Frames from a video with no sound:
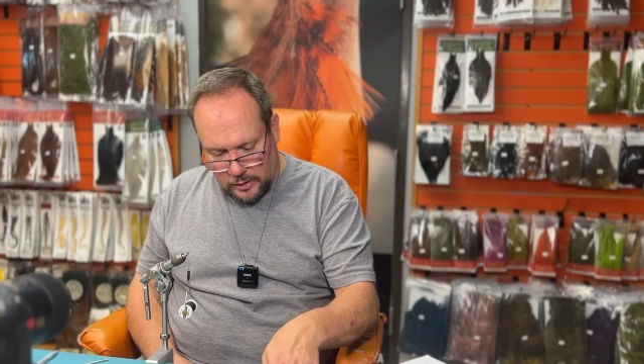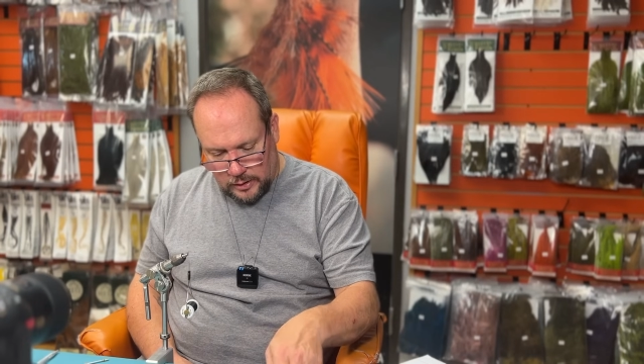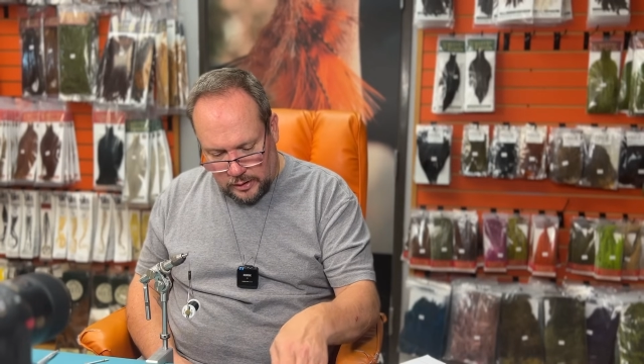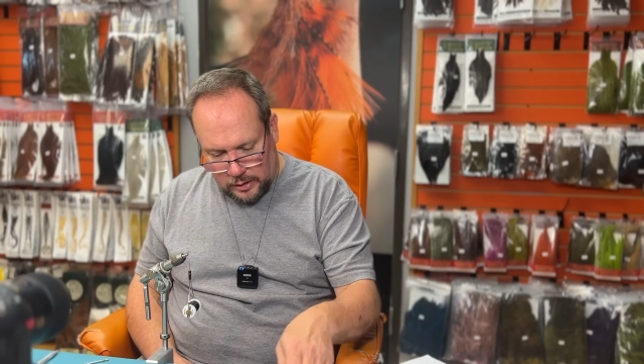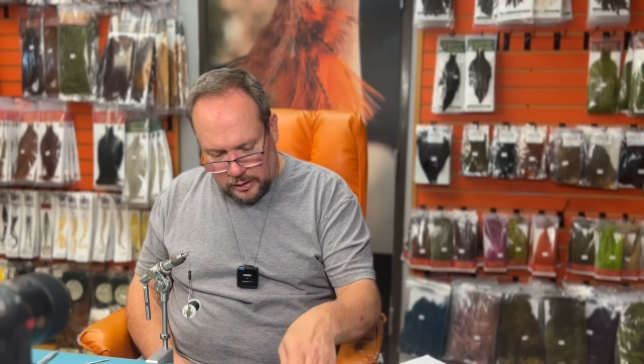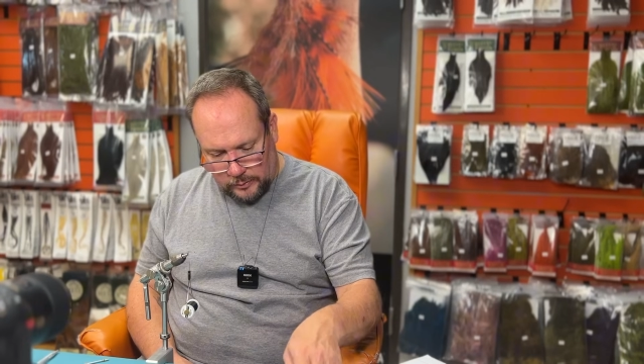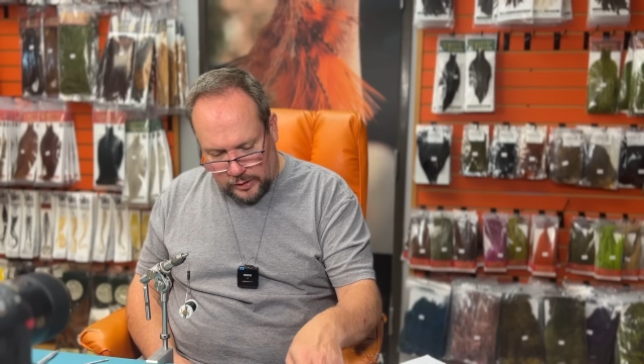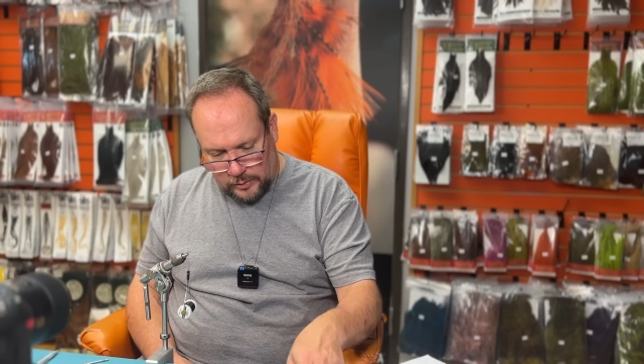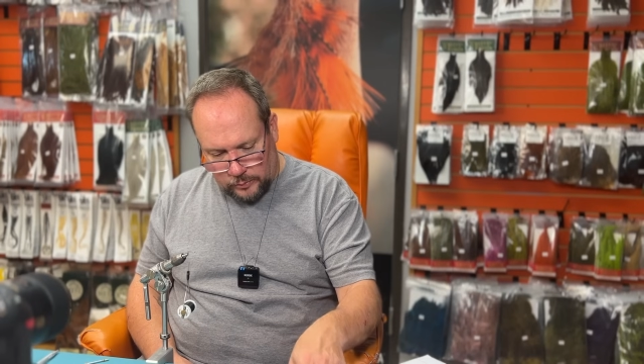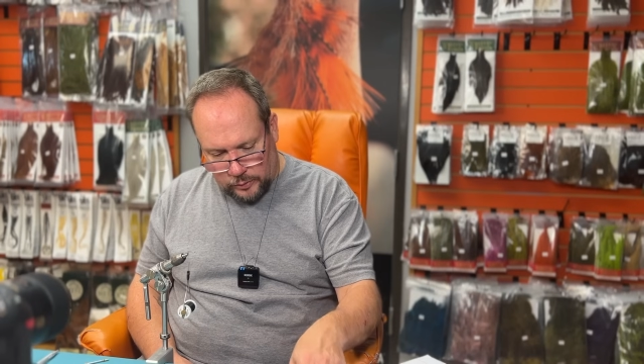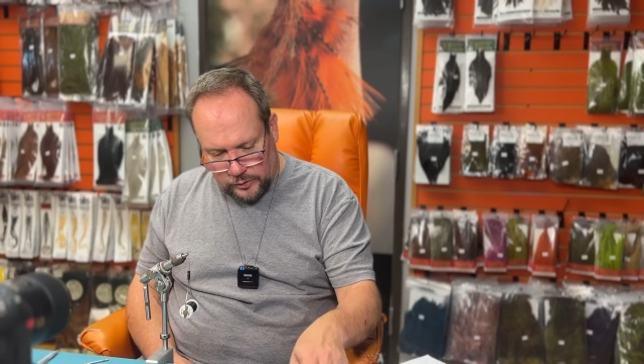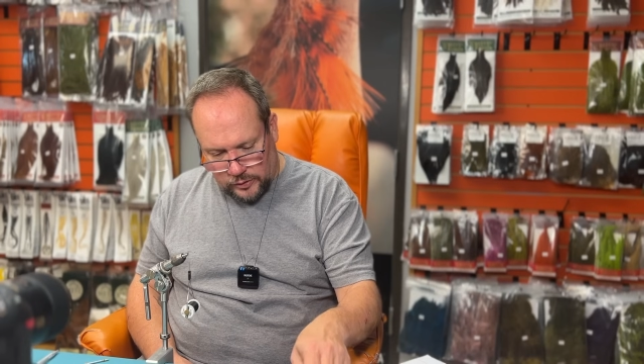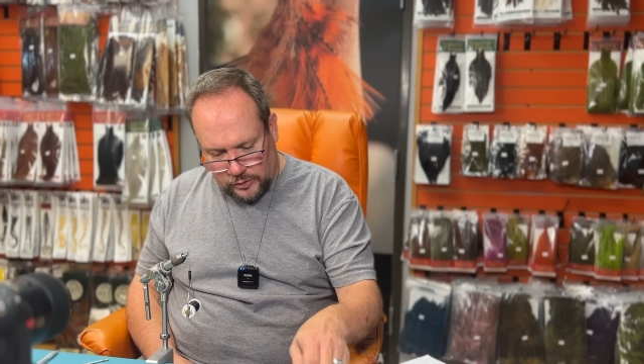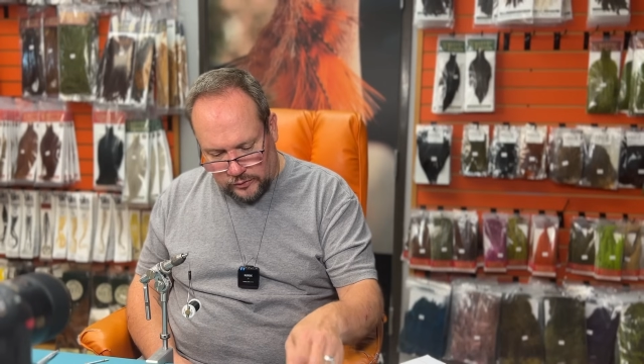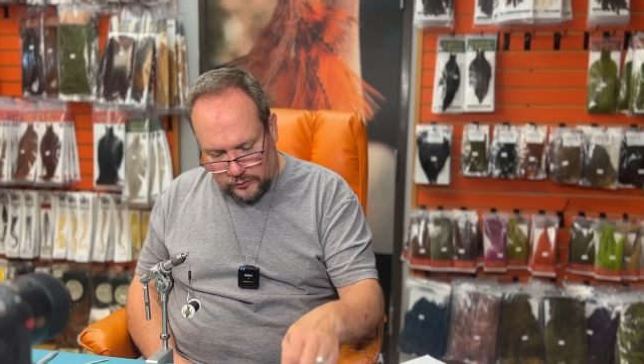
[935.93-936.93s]
and
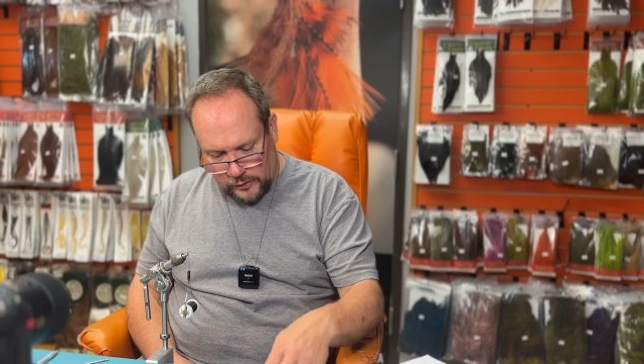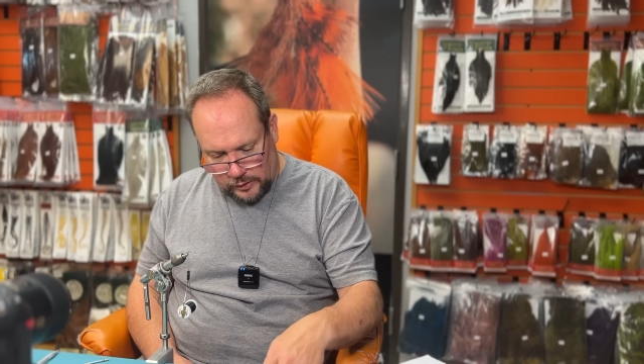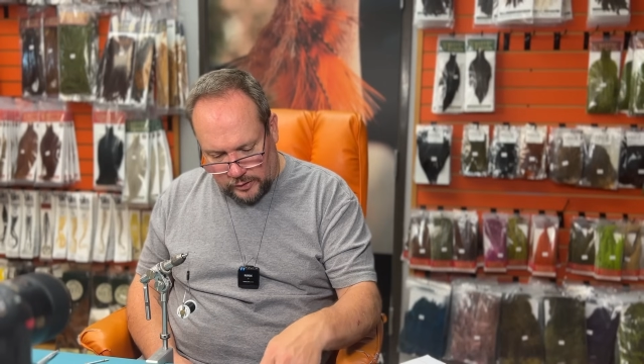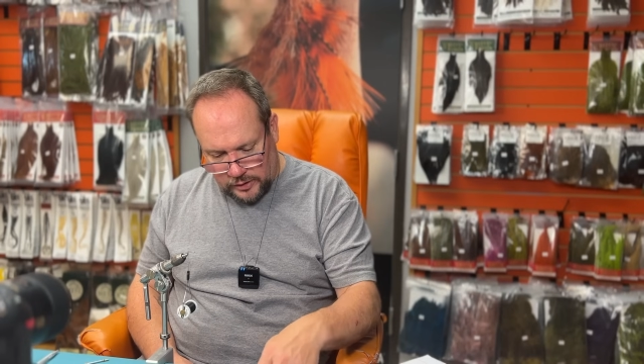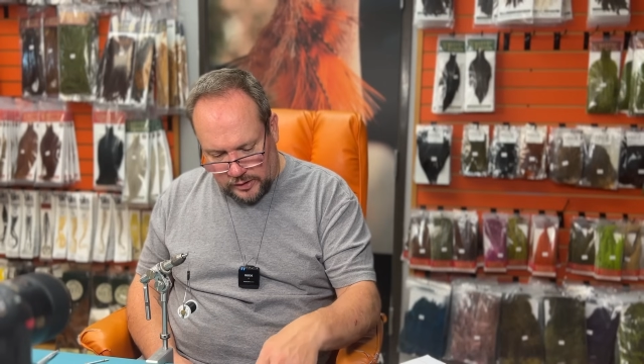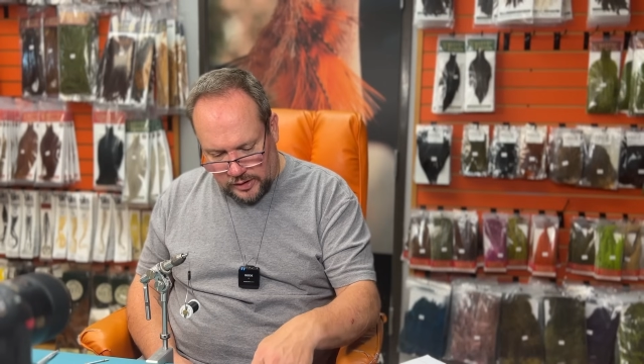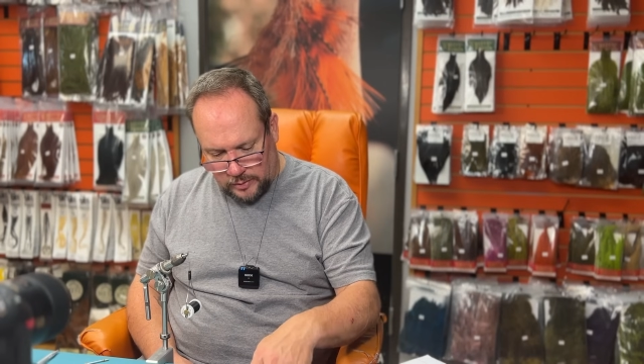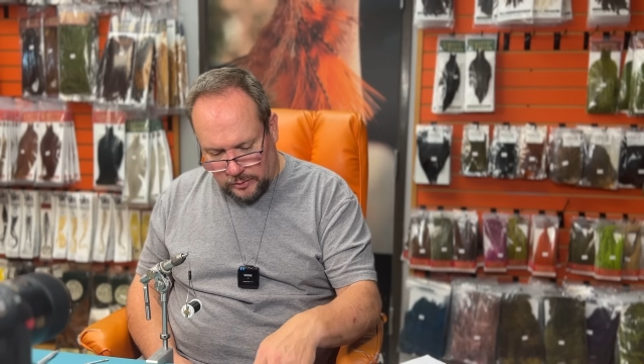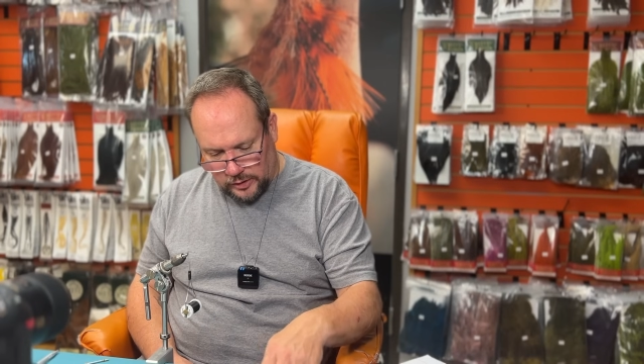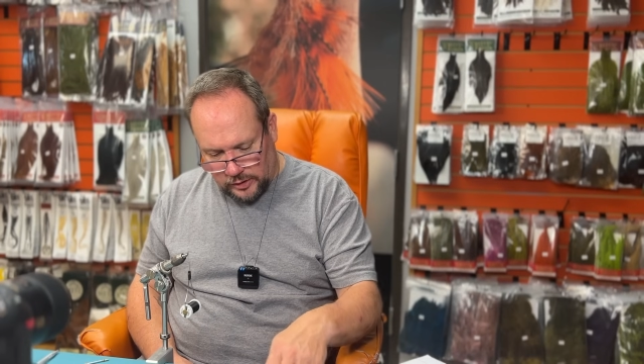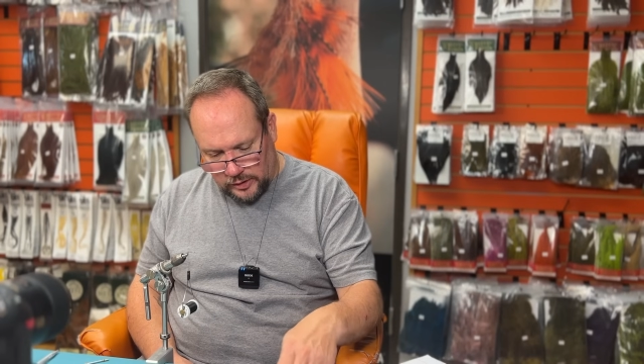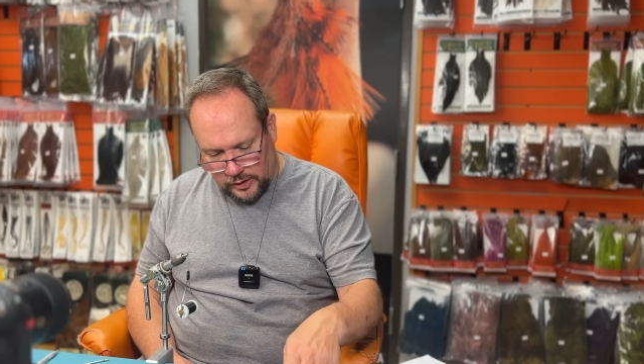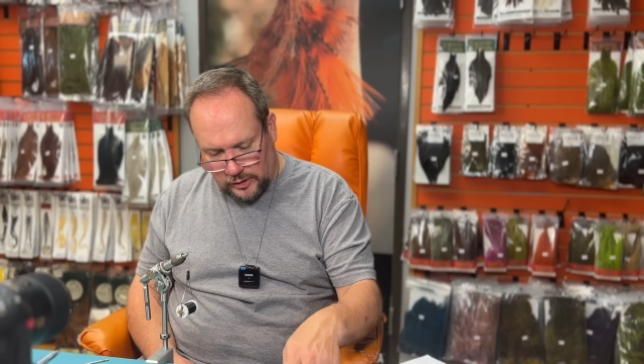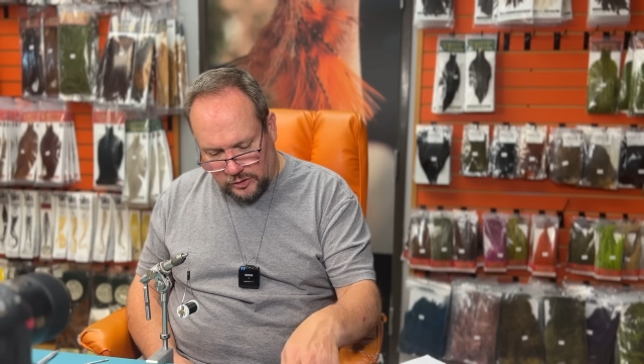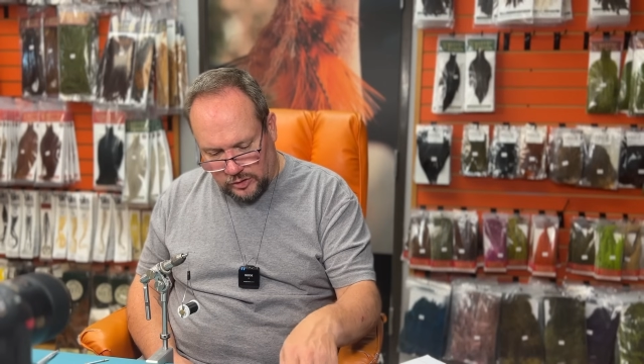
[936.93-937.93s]
brings us very seamlessly and